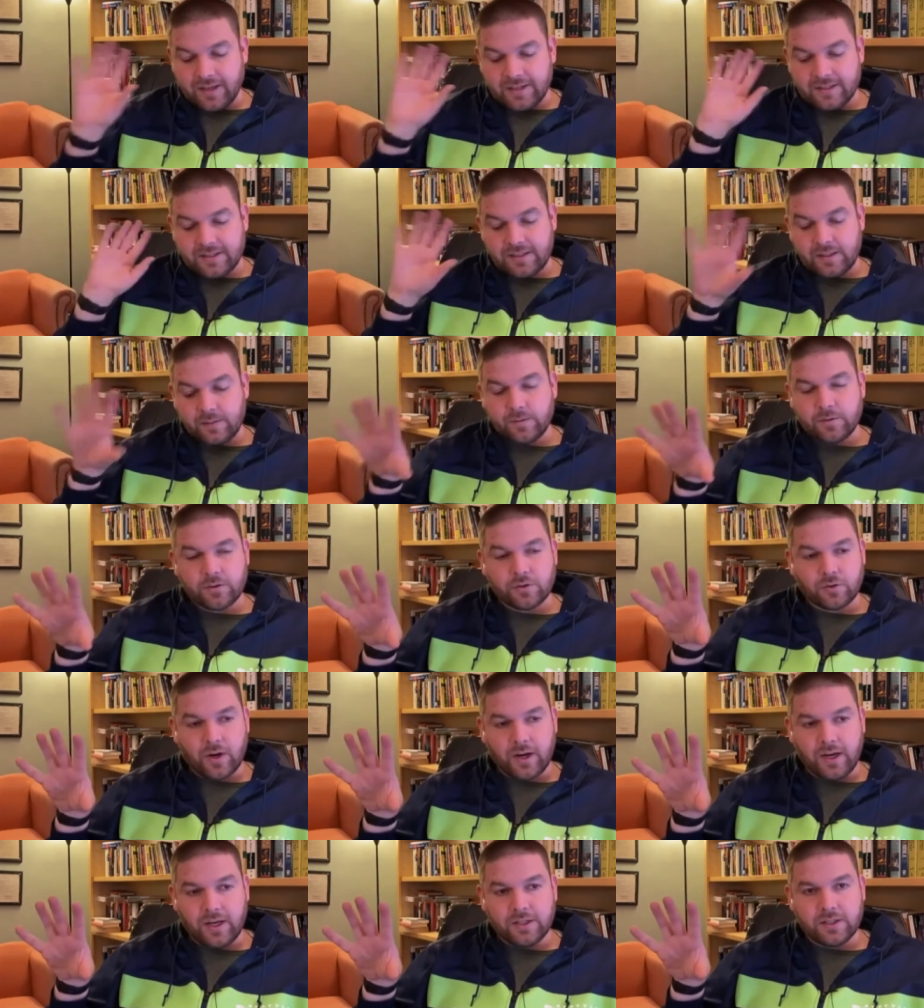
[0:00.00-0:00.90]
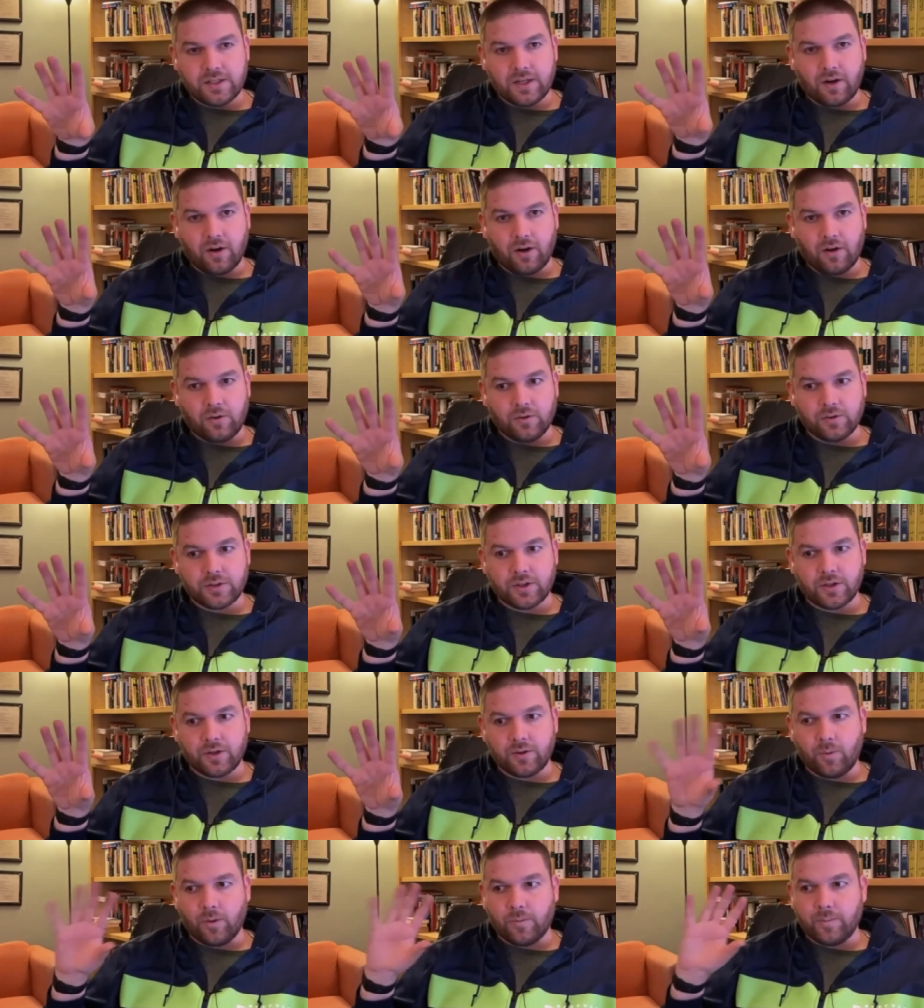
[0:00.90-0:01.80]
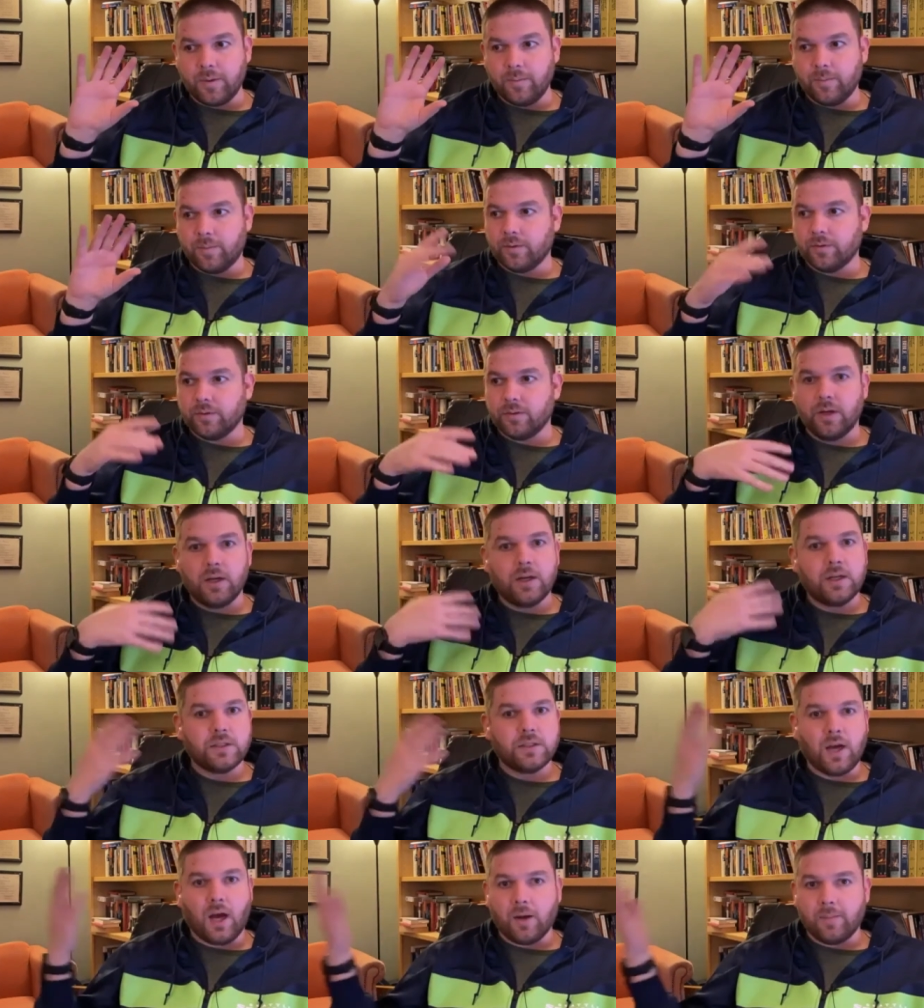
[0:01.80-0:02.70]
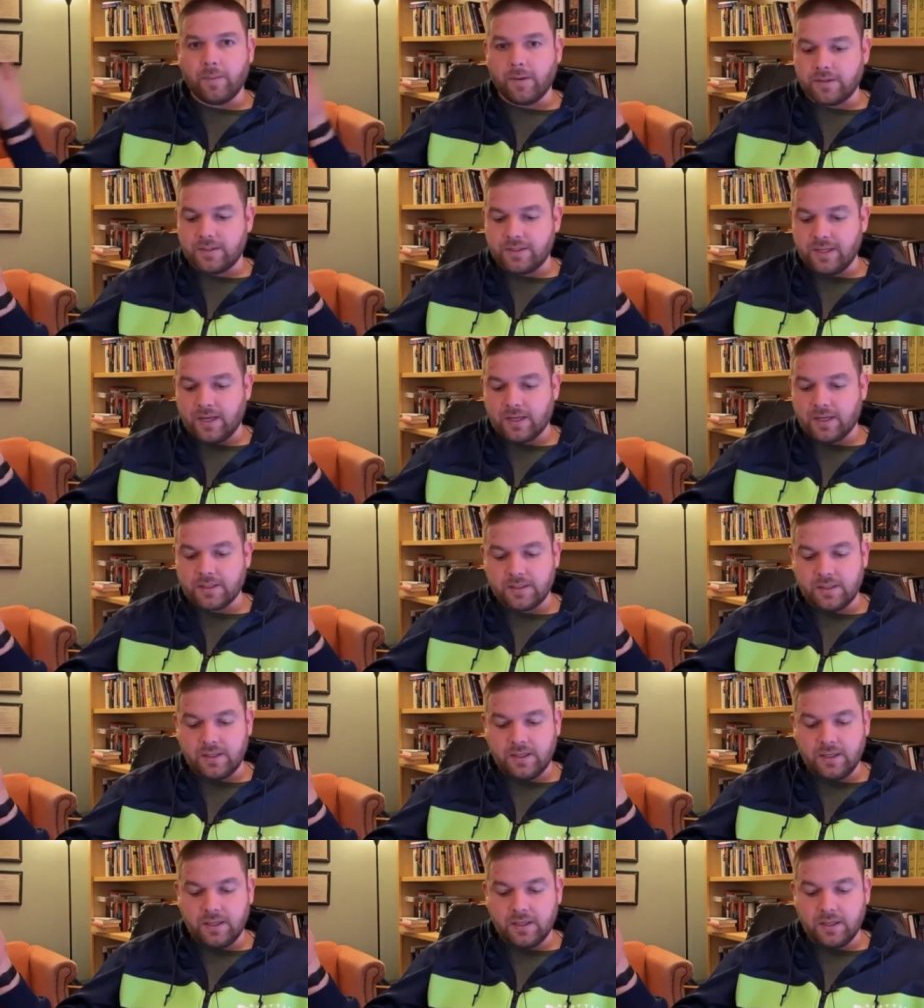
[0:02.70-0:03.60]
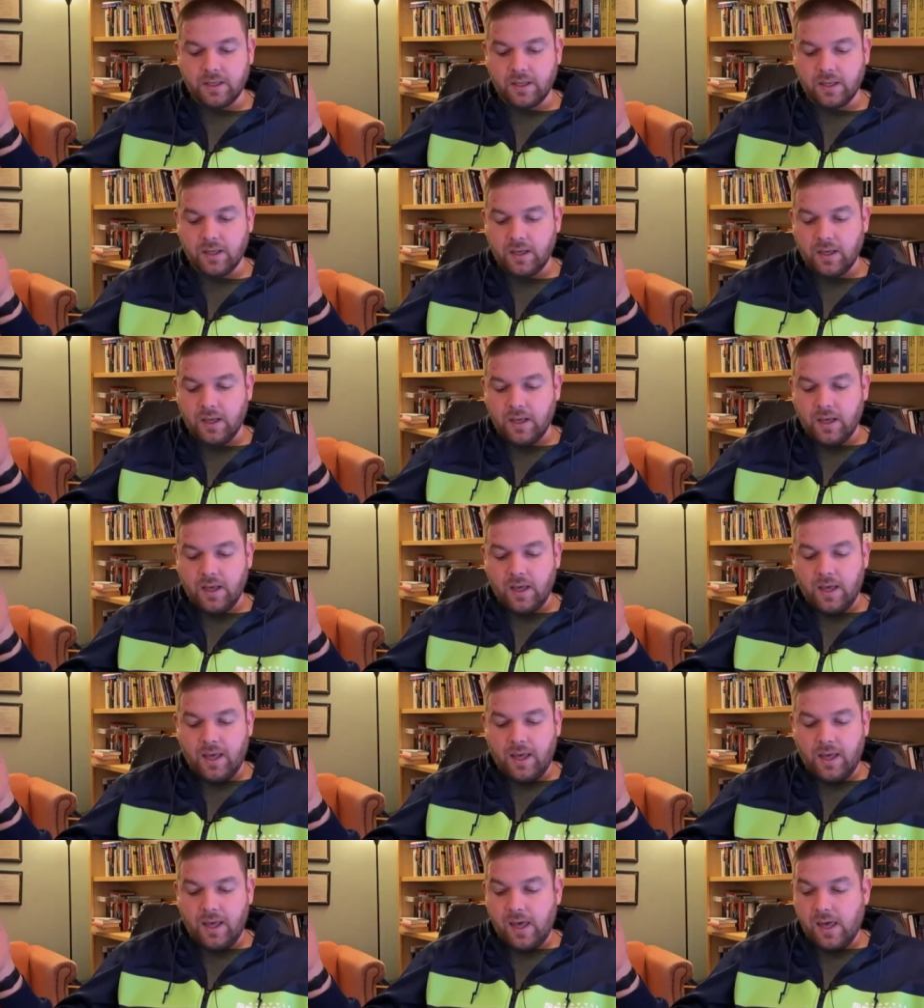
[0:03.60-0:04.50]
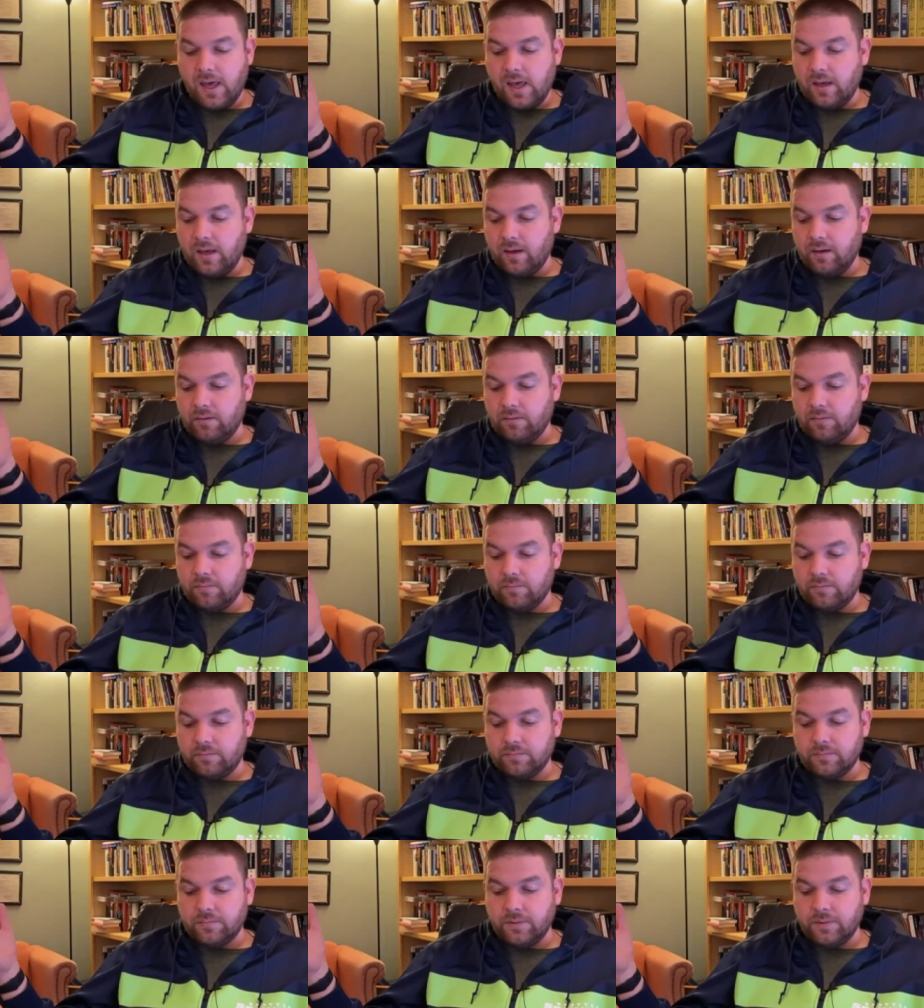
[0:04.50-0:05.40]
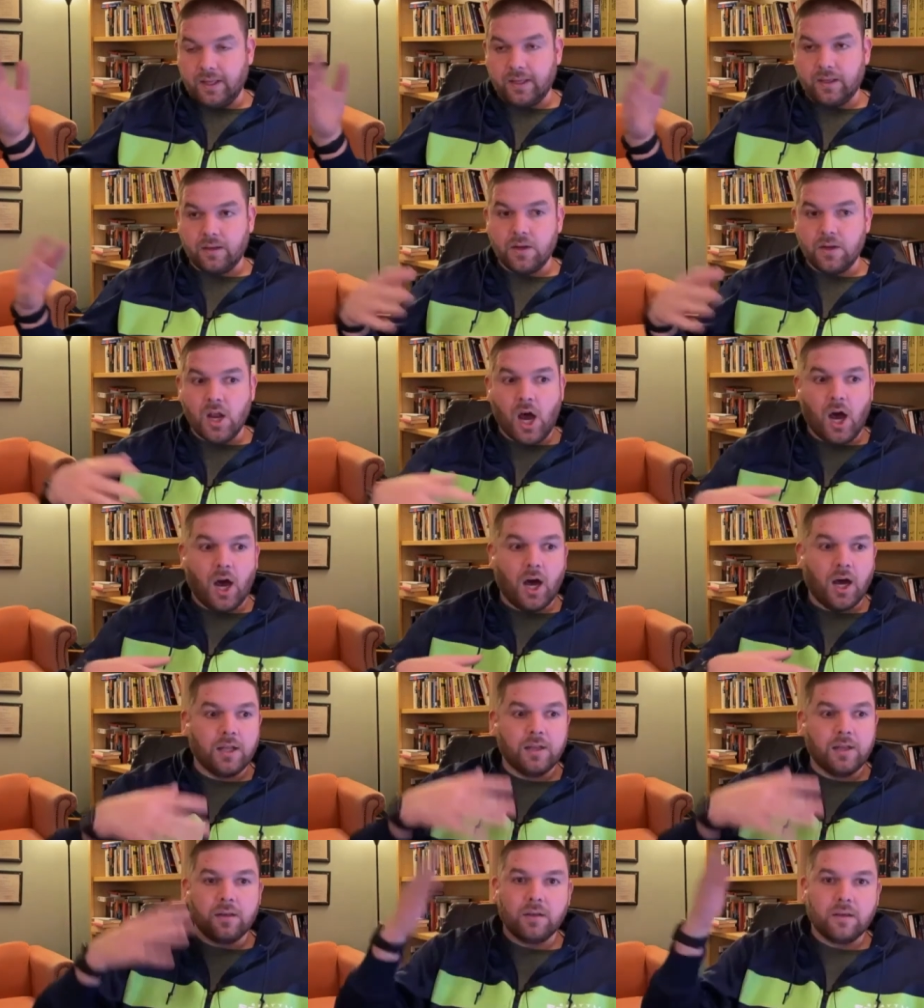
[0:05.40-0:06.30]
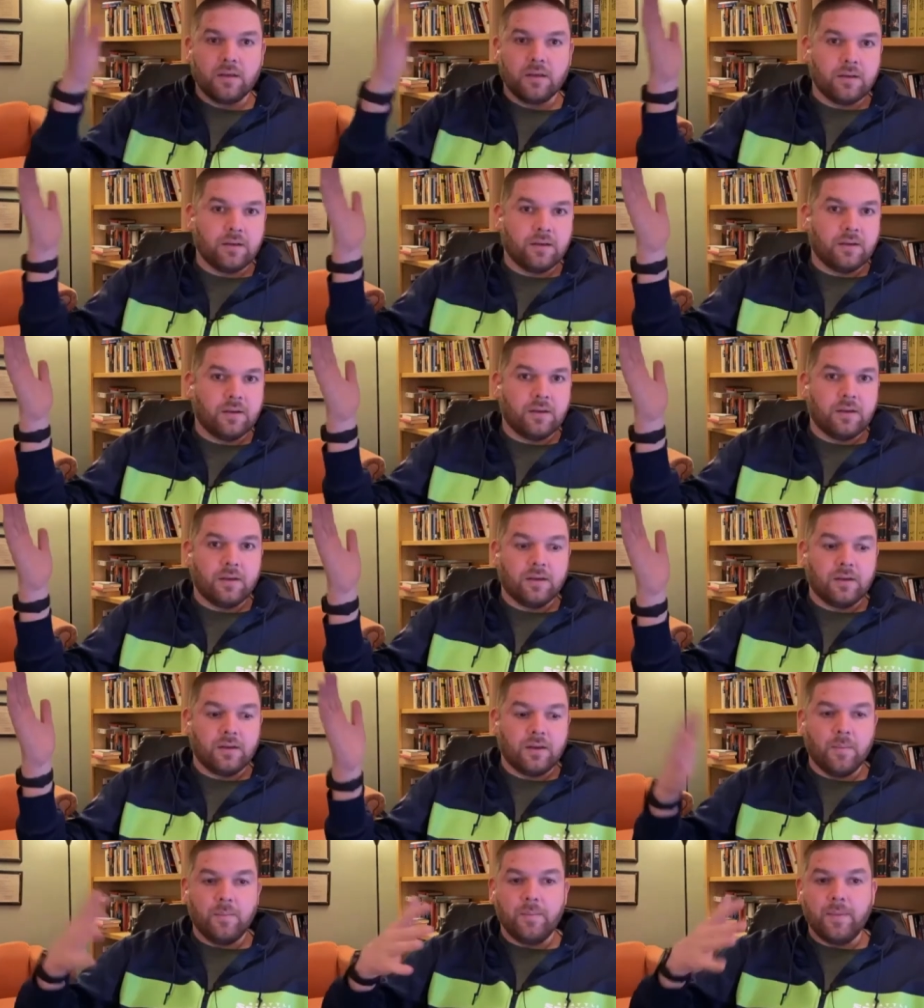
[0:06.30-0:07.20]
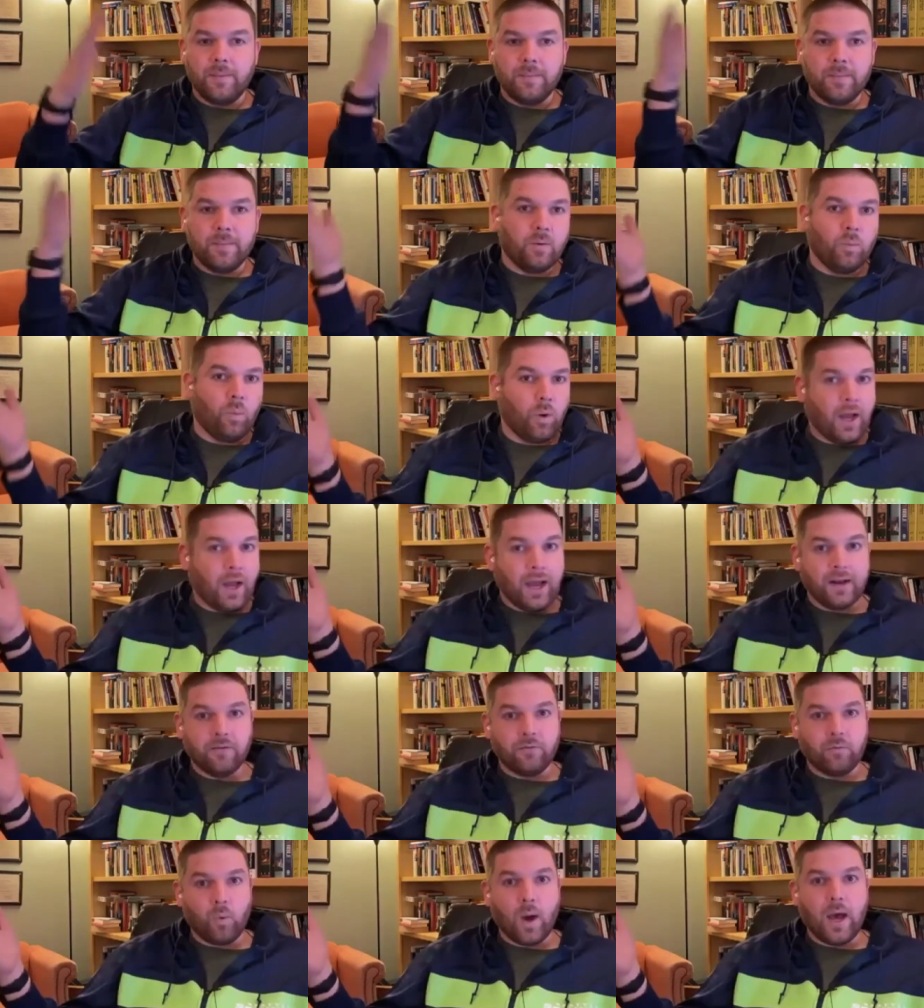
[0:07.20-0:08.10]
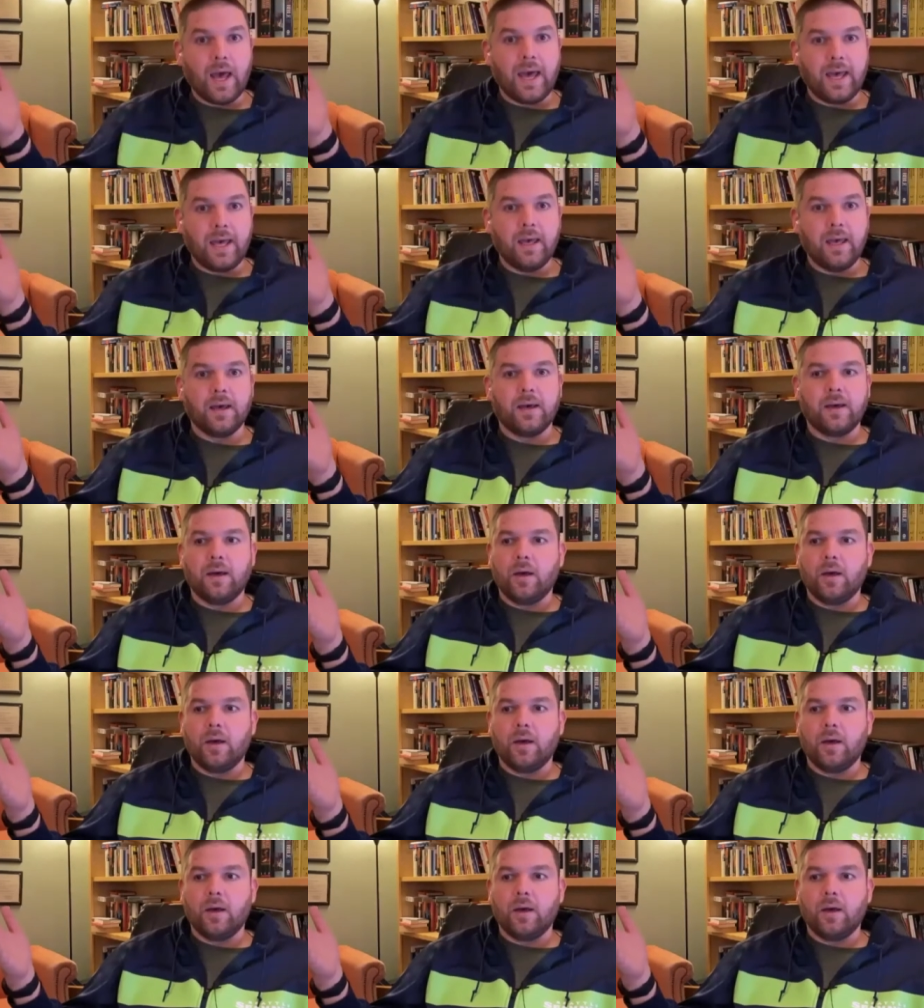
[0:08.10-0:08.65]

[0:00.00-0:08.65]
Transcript: It seems strange in our culture where people talk about sex in a like non-commitment kind of way